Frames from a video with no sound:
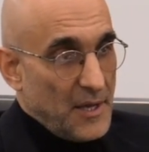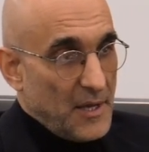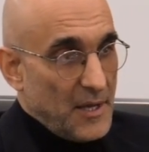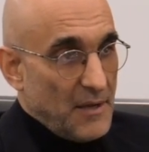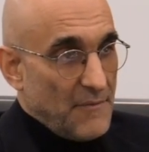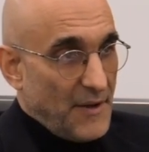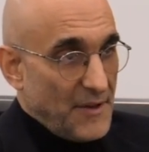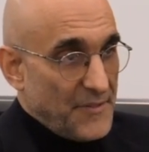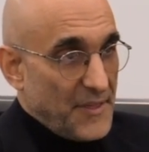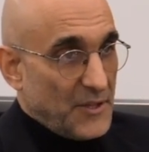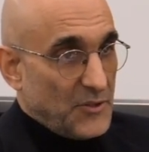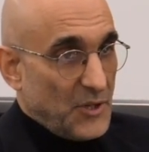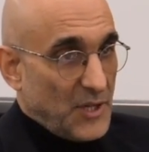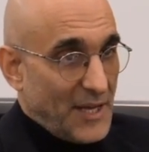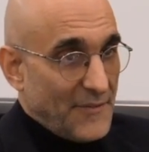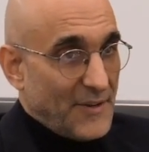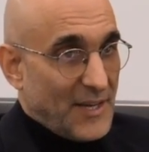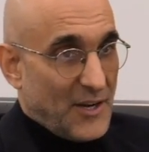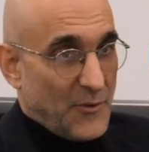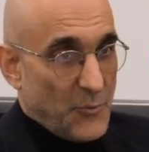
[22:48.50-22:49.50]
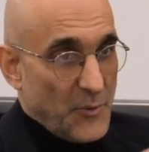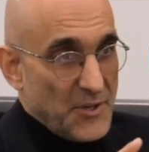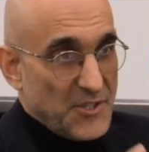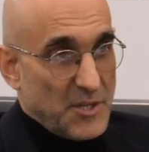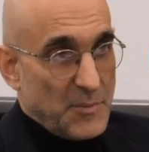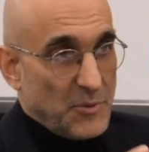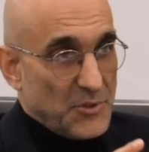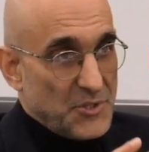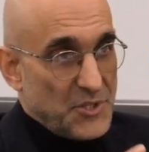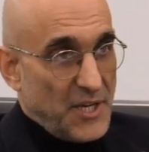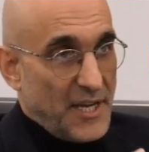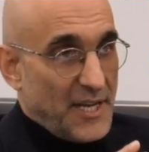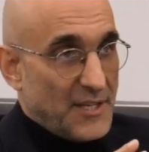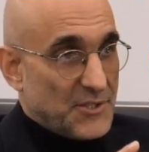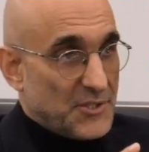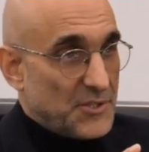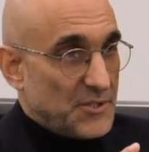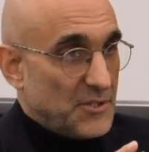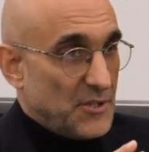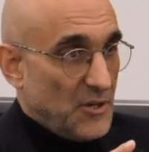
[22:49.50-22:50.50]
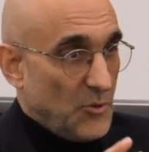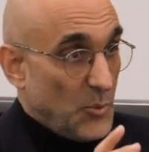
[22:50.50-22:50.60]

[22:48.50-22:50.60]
if I think, look, I've got a reasonable chance,